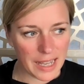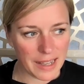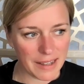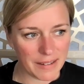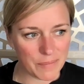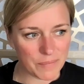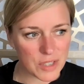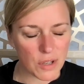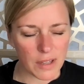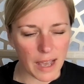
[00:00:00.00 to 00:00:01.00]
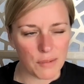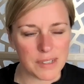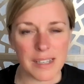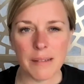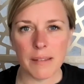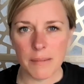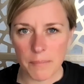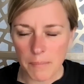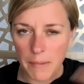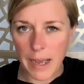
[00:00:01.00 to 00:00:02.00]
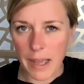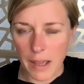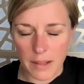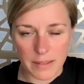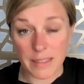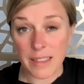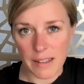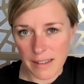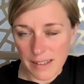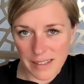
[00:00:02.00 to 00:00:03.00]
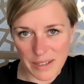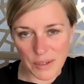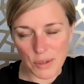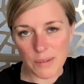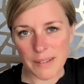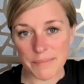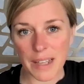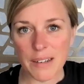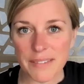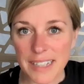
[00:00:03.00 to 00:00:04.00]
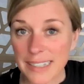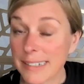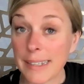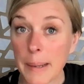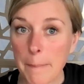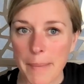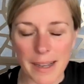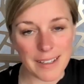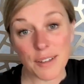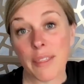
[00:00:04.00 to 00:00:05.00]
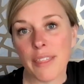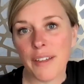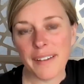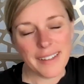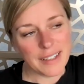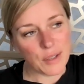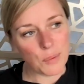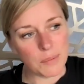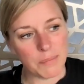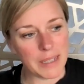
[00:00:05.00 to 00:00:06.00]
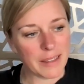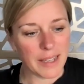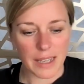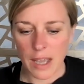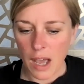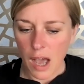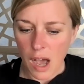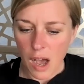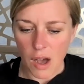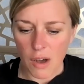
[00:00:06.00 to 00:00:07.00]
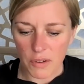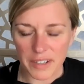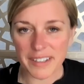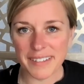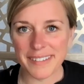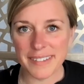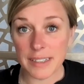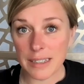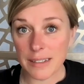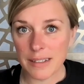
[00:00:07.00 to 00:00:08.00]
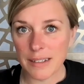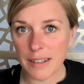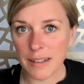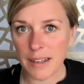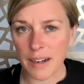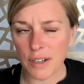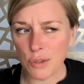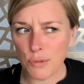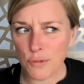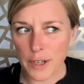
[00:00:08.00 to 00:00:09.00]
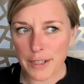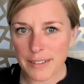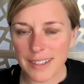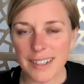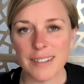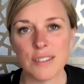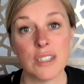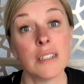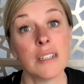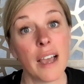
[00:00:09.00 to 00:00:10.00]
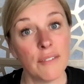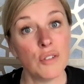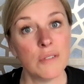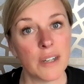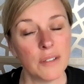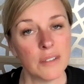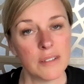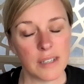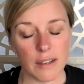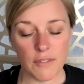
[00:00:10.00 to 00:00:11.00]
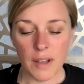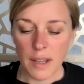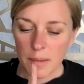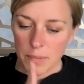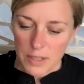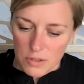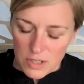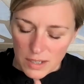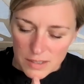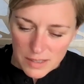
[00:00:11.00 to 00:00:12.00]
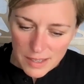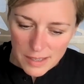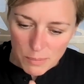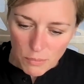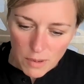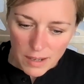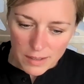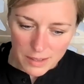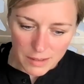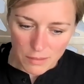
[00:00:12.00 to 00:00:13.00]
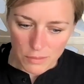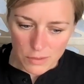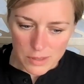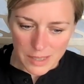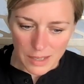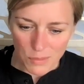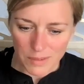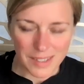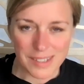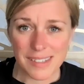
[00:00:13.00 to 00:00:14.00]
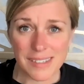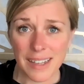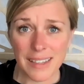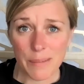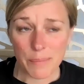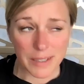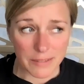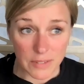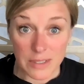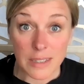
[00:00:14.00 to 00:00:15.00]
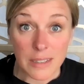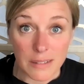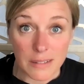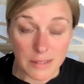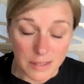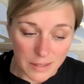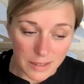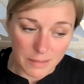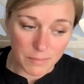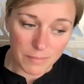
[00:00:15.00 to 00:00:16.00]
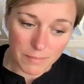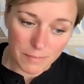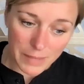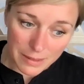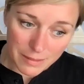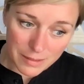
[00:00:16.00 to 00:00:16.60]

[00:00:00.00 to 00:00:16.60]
So I would say the ego, I don't even like to say my ego, the ego would be like, oh, like, are you fighting the energy to have you doubt yourself? But you just keep walking through saying, well, this is not that big of a deal to like make